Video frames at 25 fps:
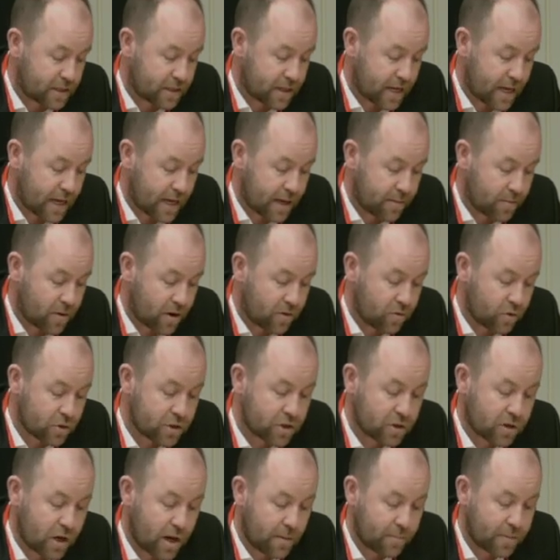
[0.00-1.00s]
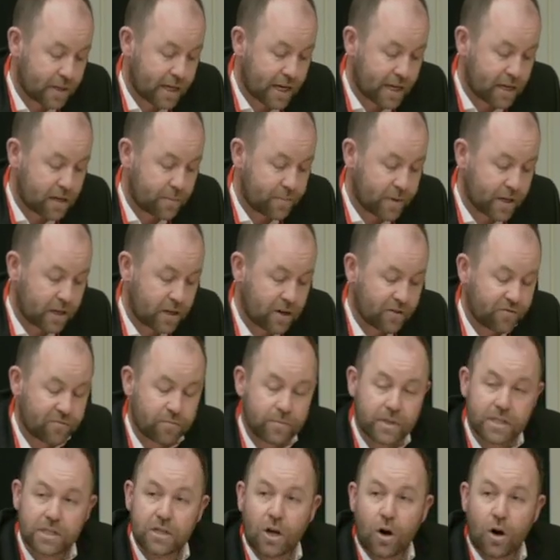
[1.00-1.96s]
are also complicated by government's